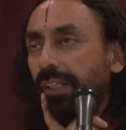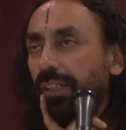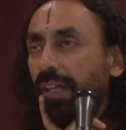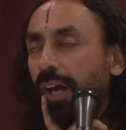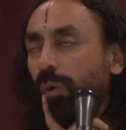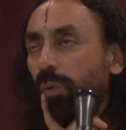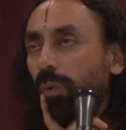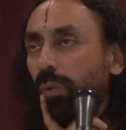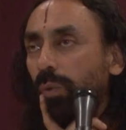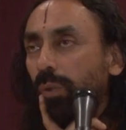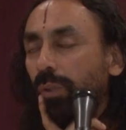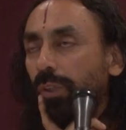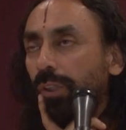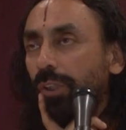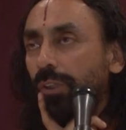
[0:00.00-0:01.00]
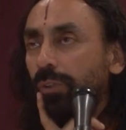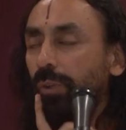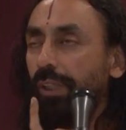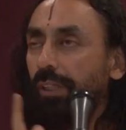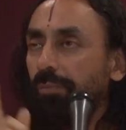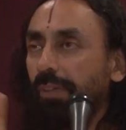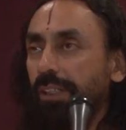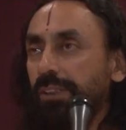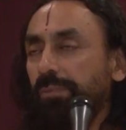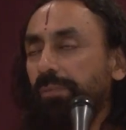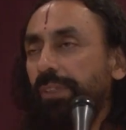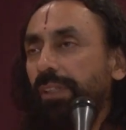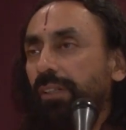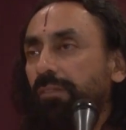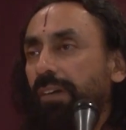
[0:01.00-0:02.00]
a cow. So it must
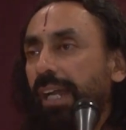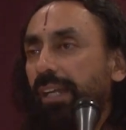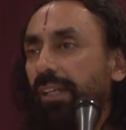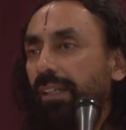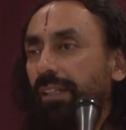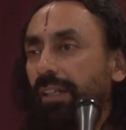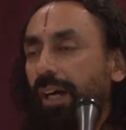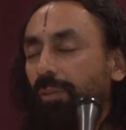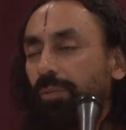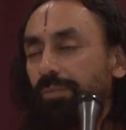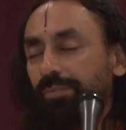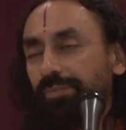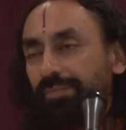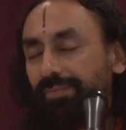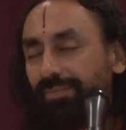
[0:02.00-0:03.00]
be a wild cow.